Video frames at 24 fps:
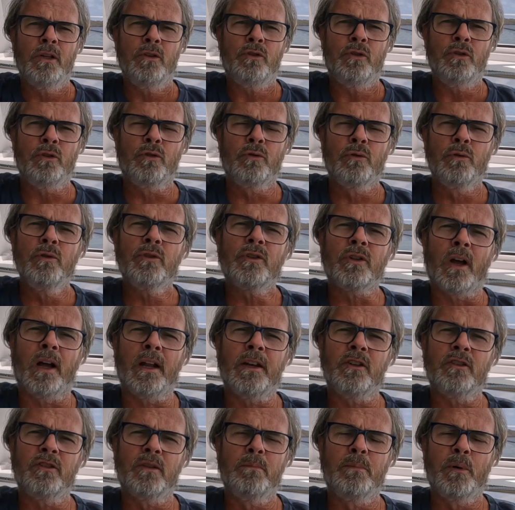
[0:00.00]
to cruise
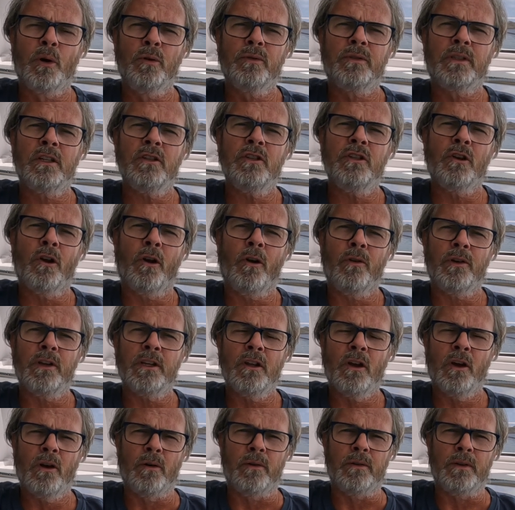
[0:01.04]
on is the boat that you
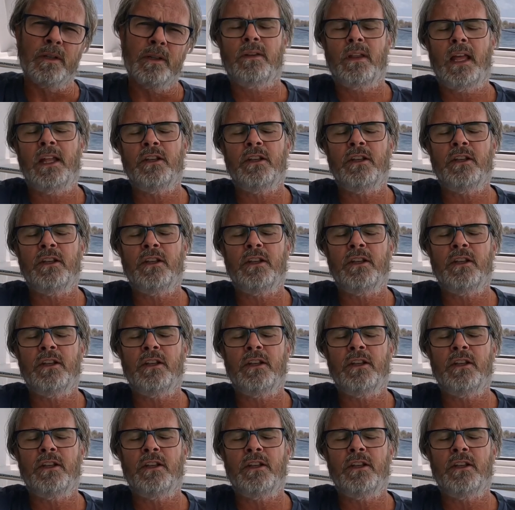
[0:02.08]
already own.